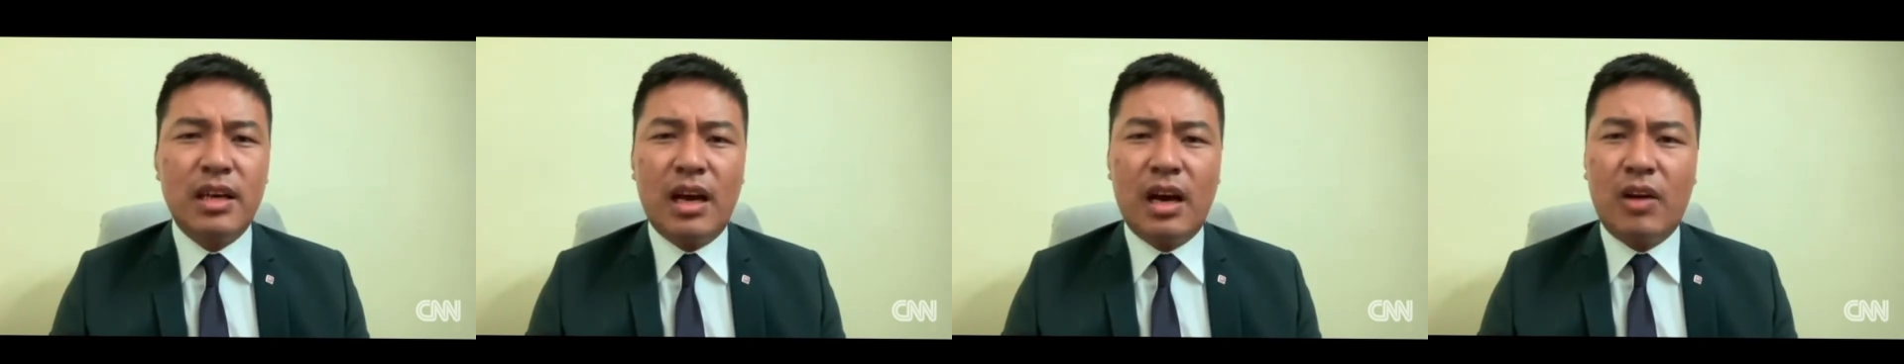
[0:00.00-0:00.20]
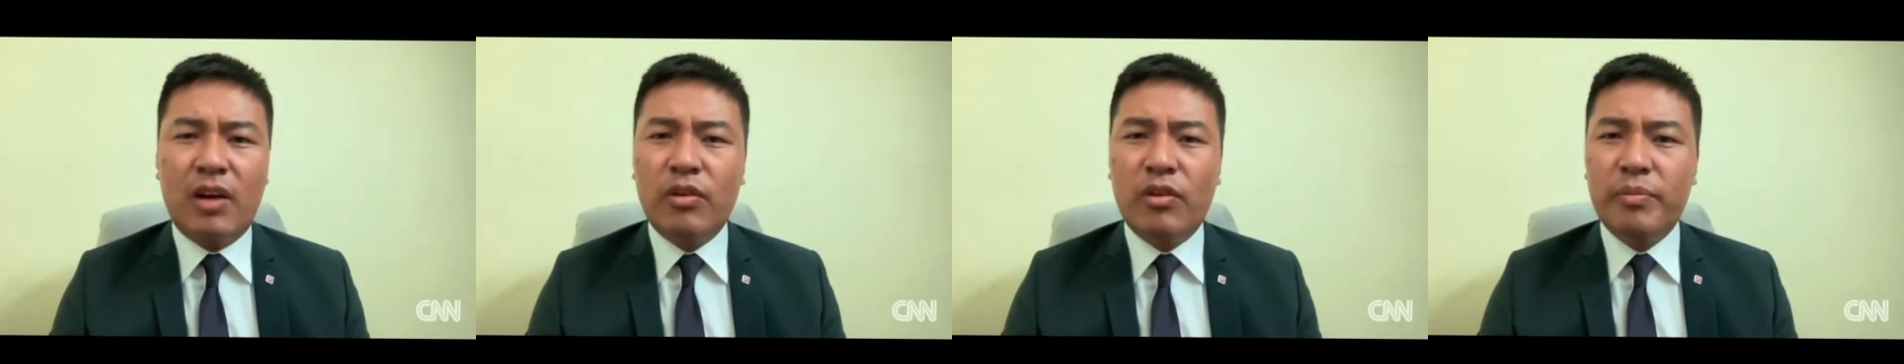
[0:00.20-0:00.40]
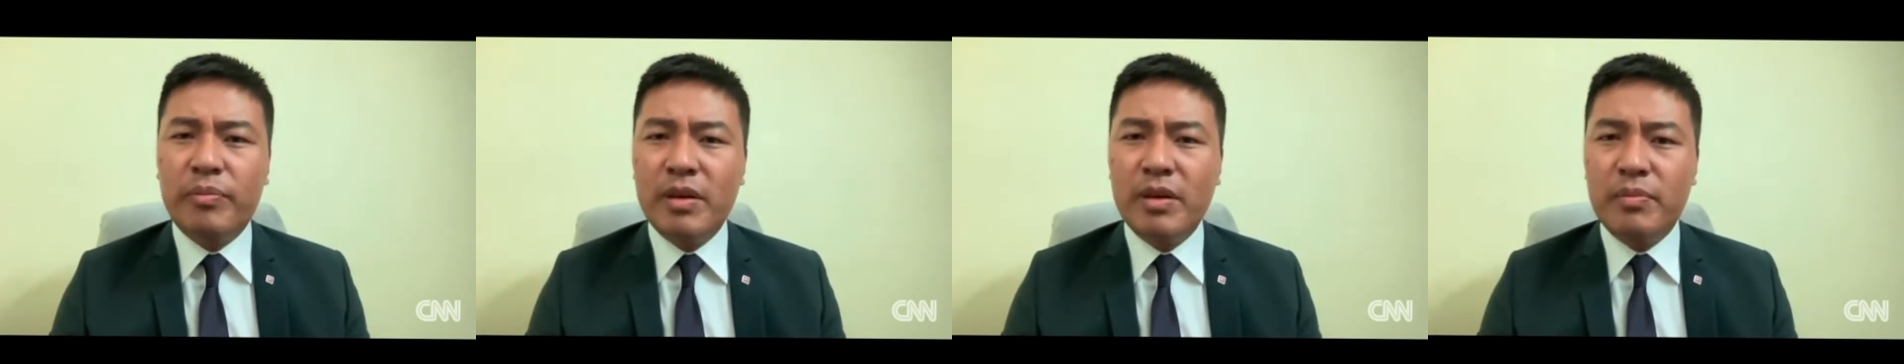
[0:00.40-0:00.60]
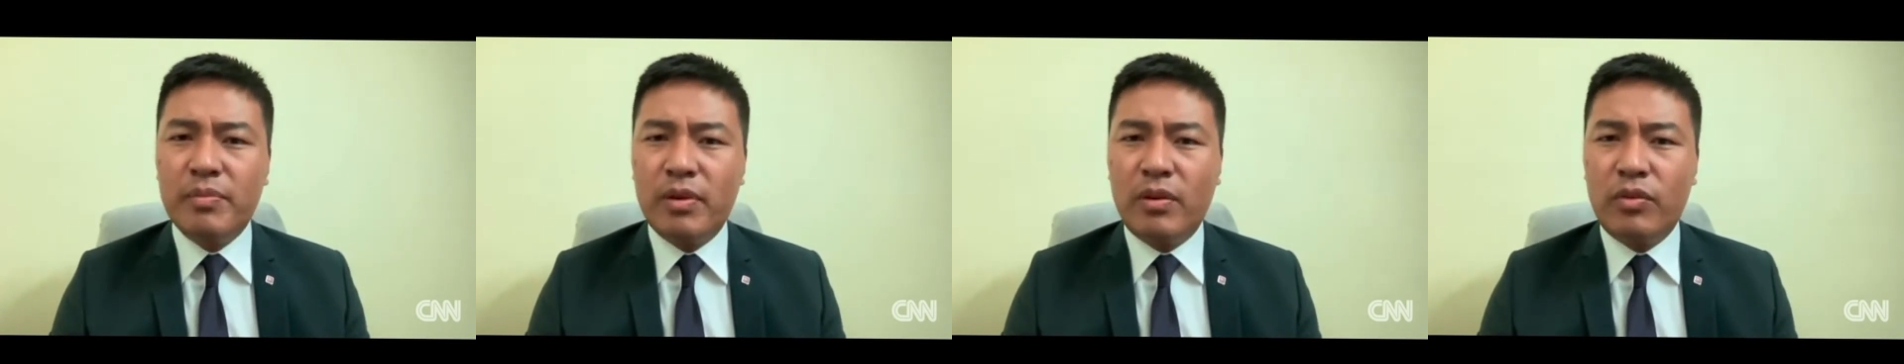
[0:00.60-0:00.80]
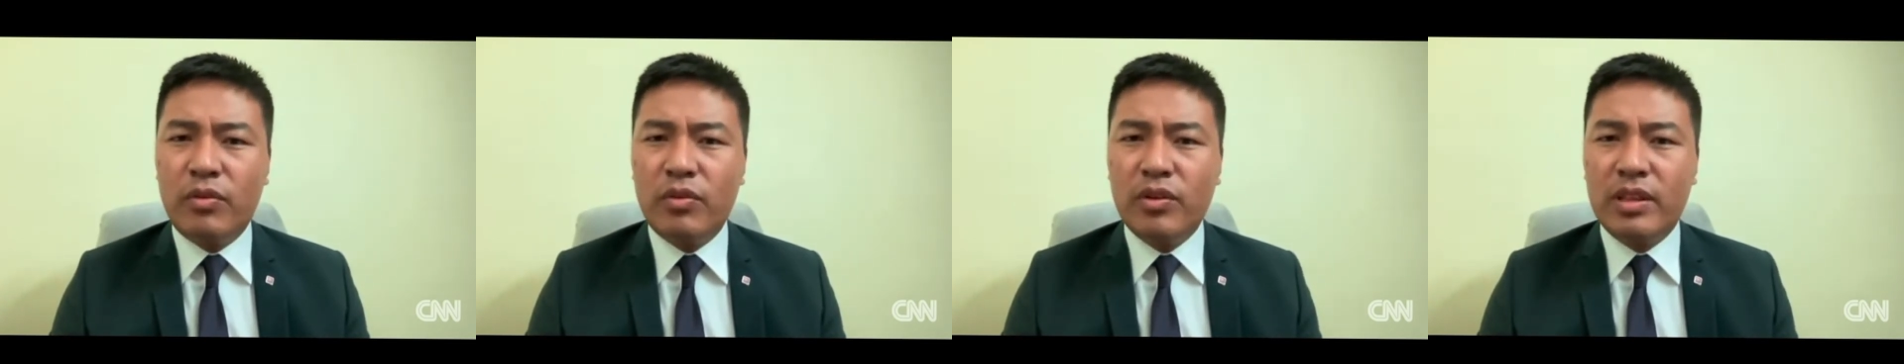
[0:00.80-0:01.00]
our
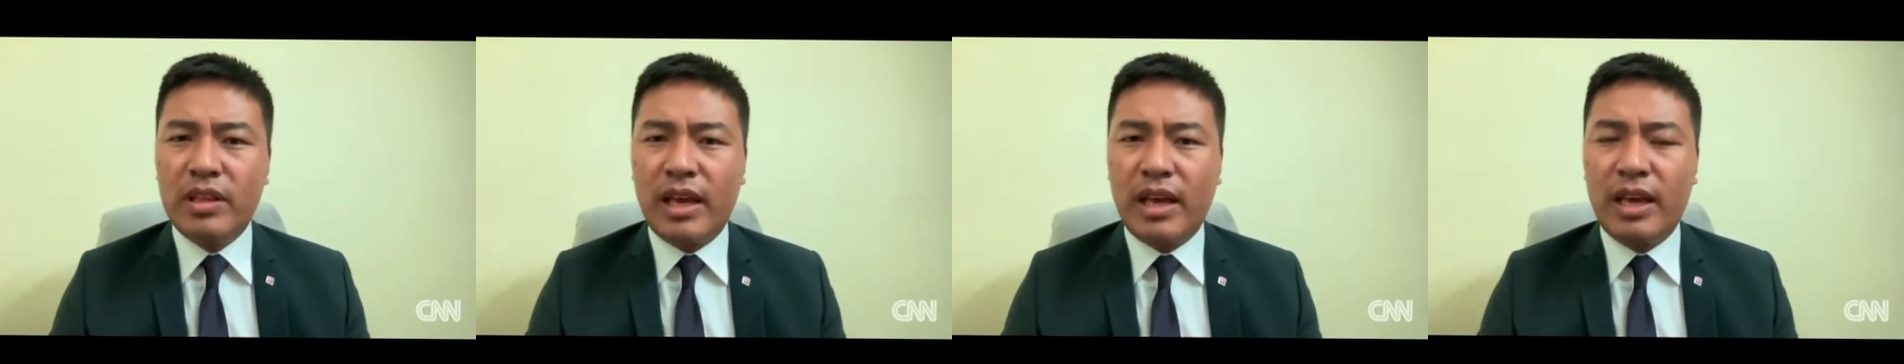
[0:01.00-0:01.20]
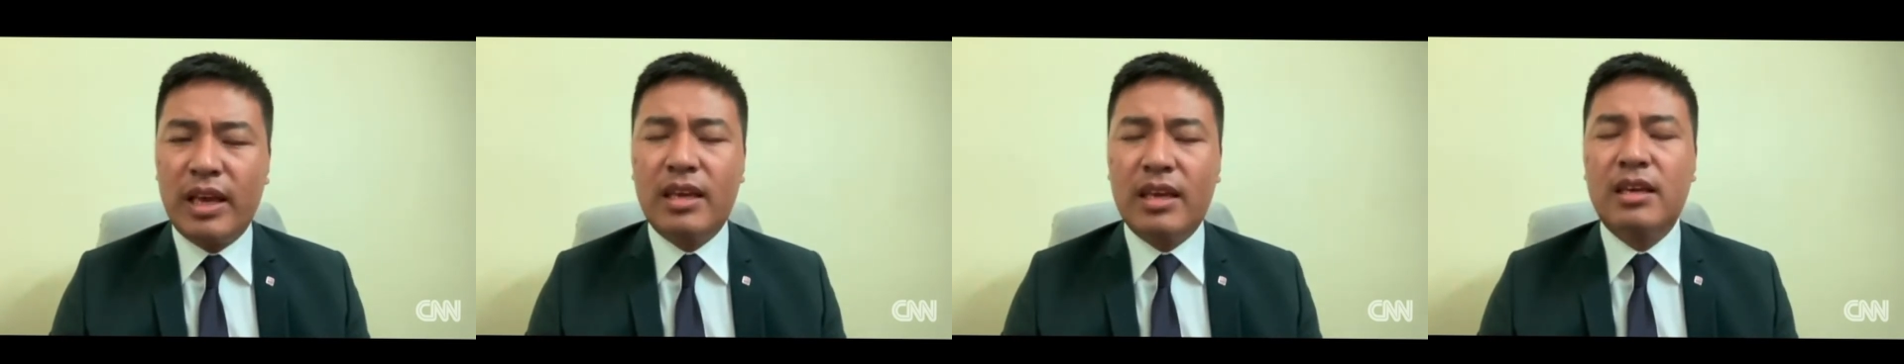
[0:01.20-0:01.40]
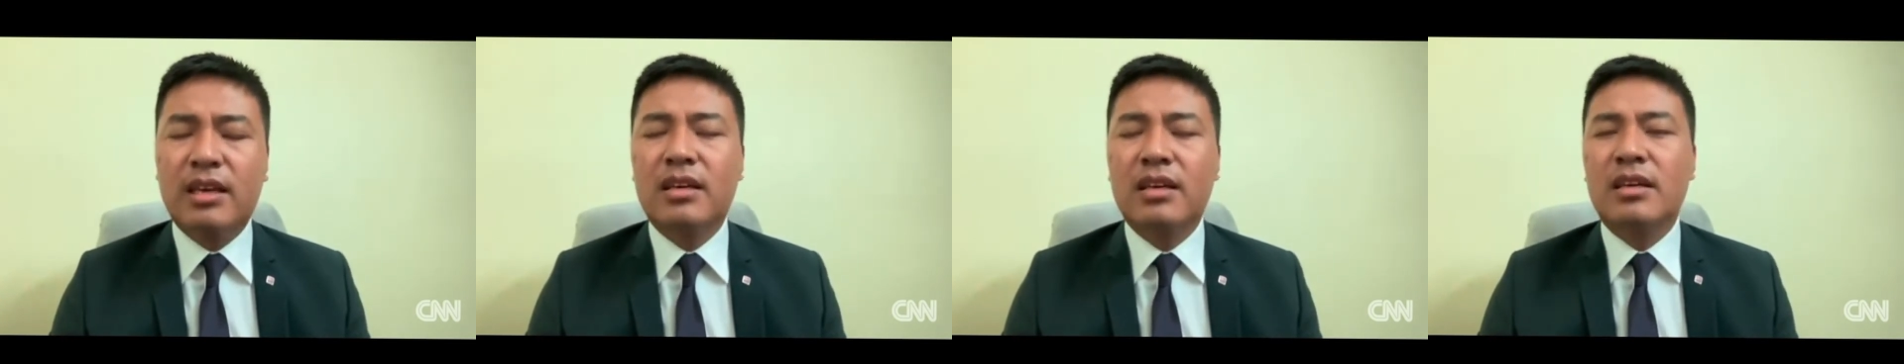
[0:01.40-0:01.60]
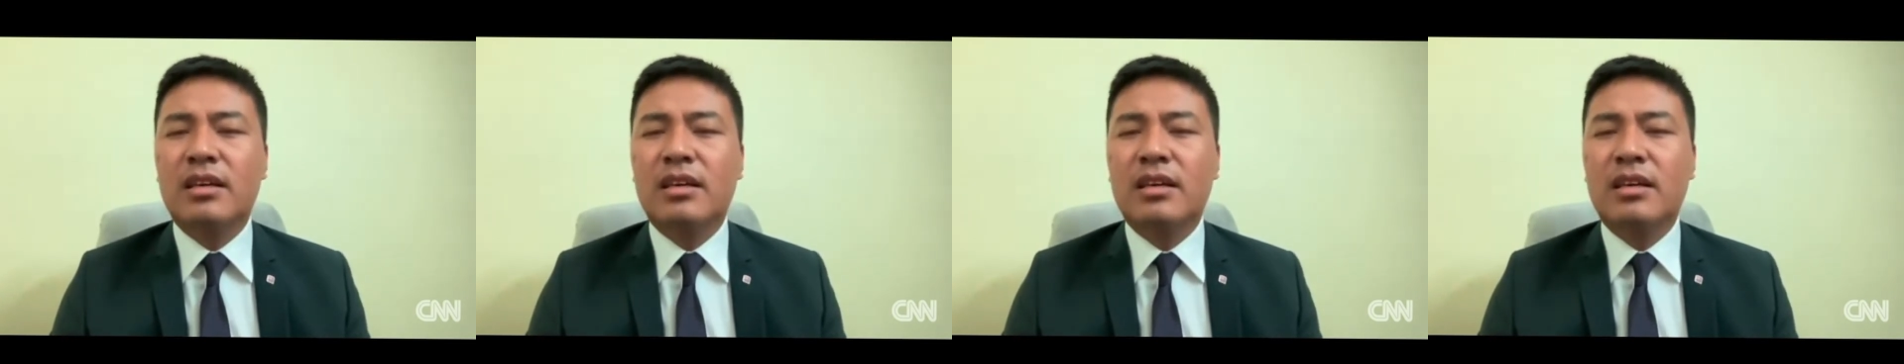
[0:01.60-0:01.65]
people will take